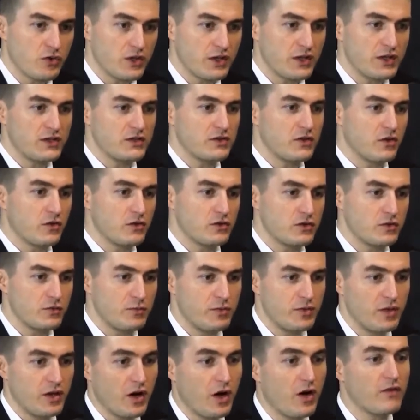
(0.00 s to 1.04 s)
that he's going to
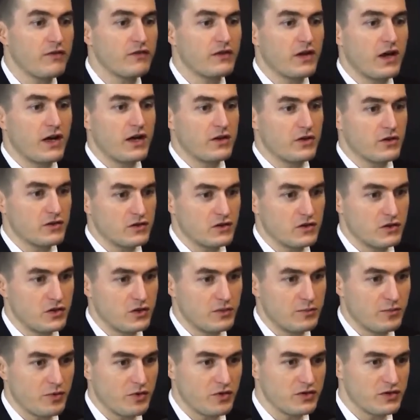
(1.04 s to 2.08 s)
be offline, also a
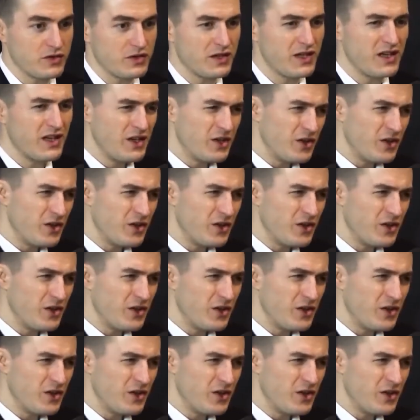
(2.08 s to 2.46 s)
good person.